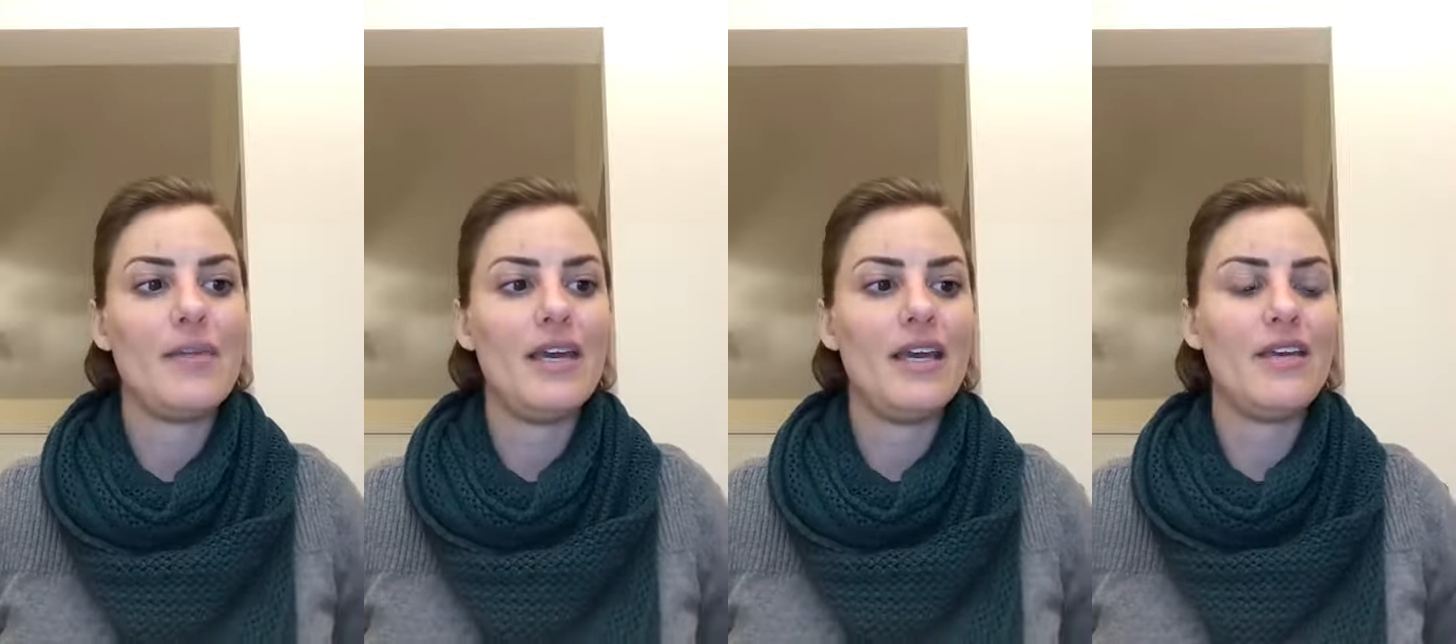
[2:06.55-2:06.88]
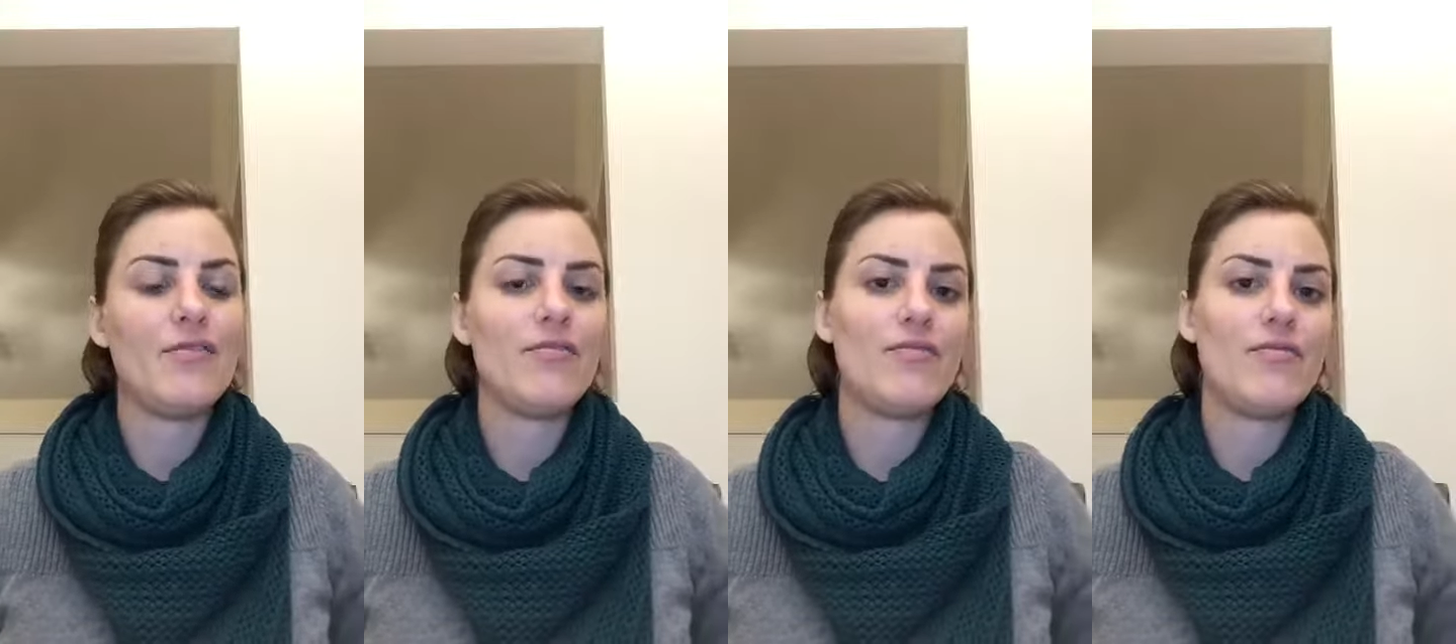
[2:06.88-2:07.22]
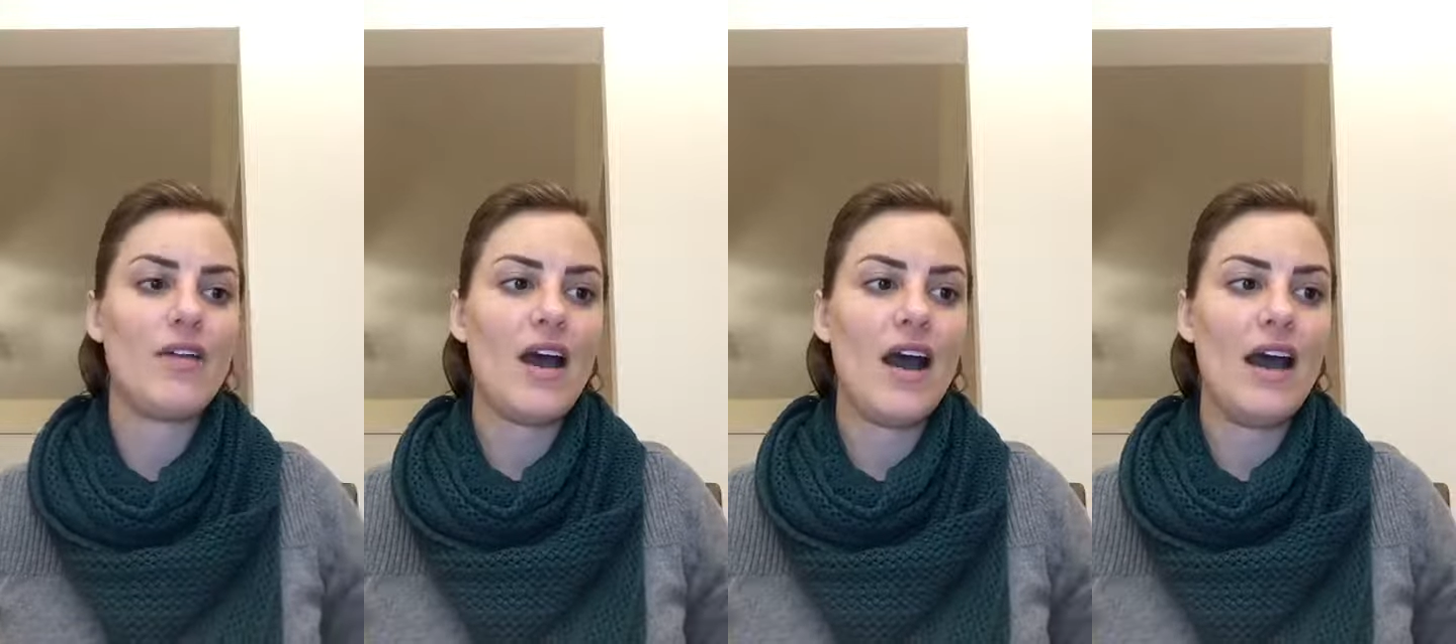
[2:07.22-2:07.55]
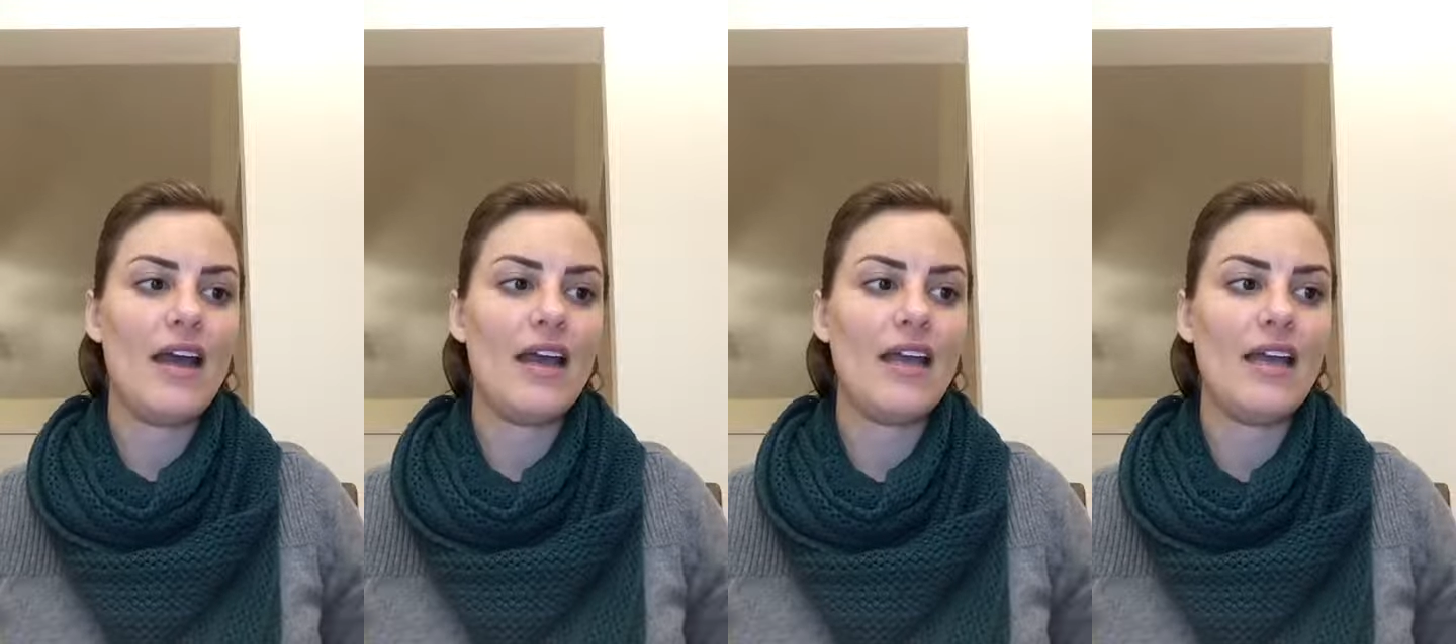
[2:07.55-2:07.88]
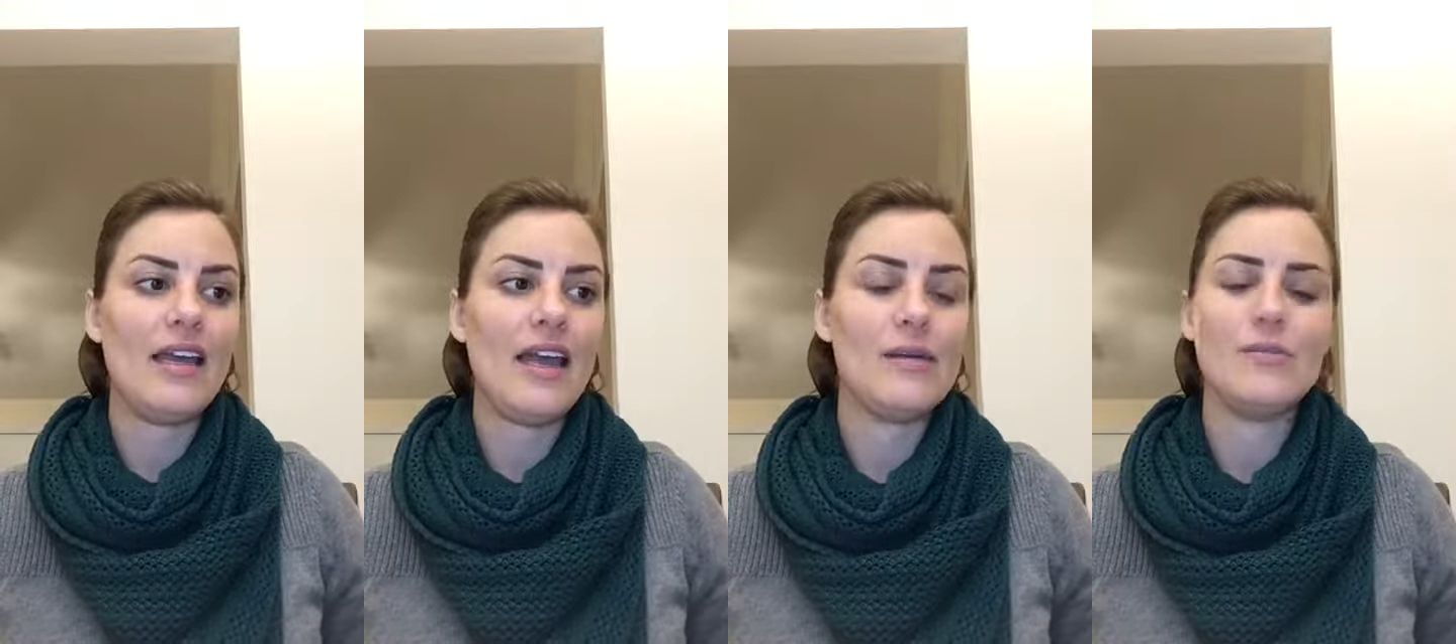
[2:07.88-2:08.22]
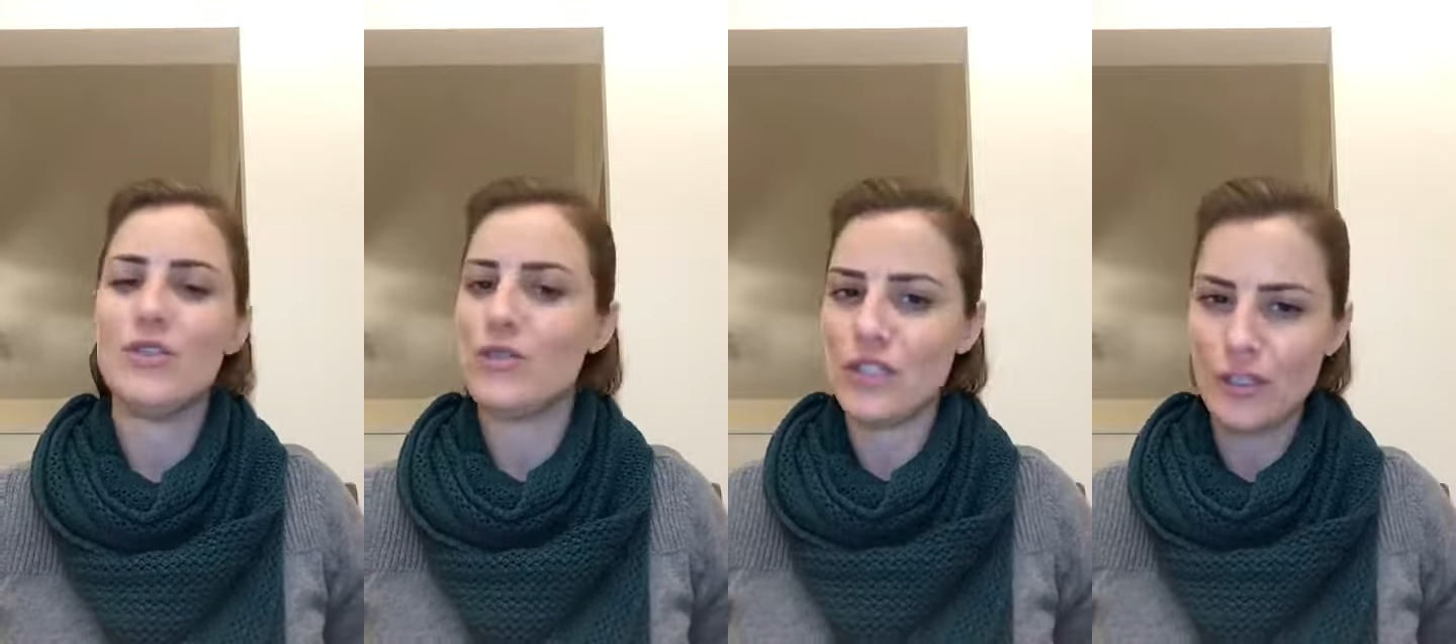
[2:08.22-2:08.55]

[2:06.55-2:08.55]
If I am using